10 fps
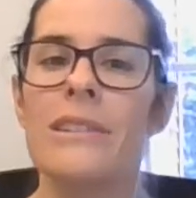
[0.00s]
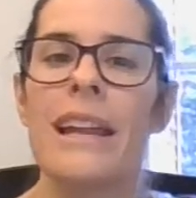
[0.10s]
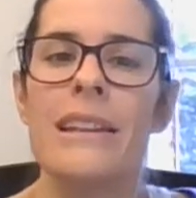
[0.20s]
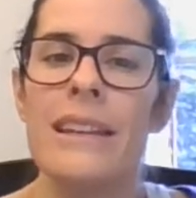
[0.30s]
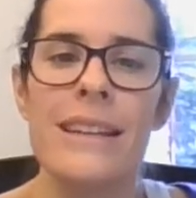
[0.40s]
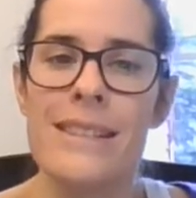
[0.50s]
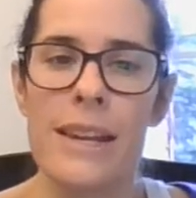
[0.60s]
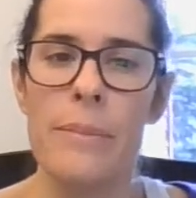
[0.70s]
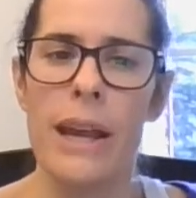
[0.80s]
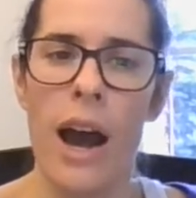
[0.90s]
Likely it's
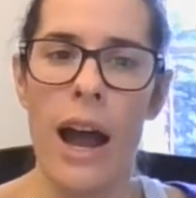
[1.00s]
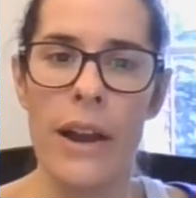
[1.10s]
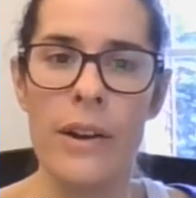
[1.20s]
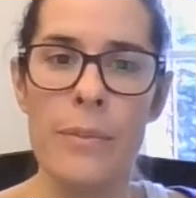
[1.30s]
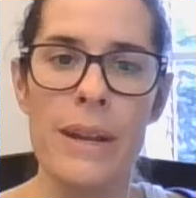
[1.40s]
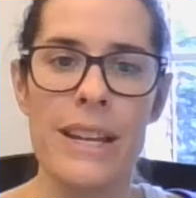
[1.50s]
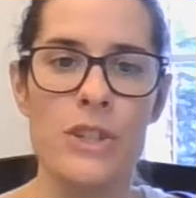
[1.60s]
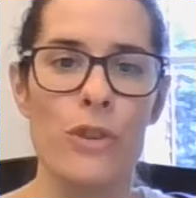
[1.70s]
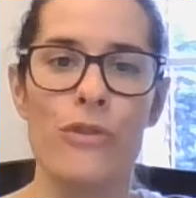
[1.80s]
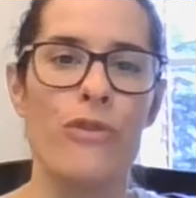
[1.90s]
going to be higher
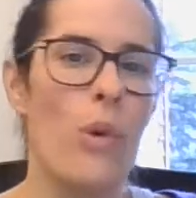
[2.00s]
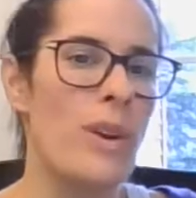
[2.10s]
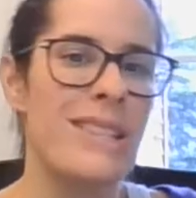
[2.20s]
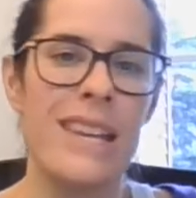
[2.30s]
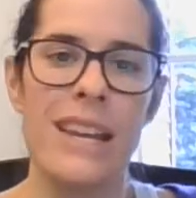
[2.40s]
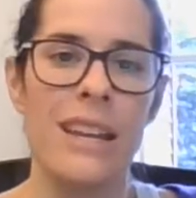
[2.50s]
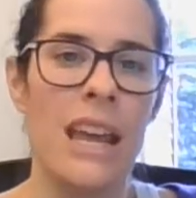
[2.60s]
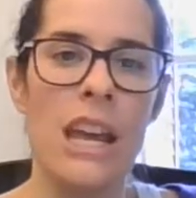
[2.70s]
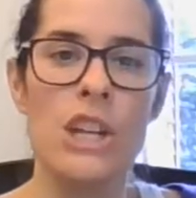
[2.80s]
because you're focusing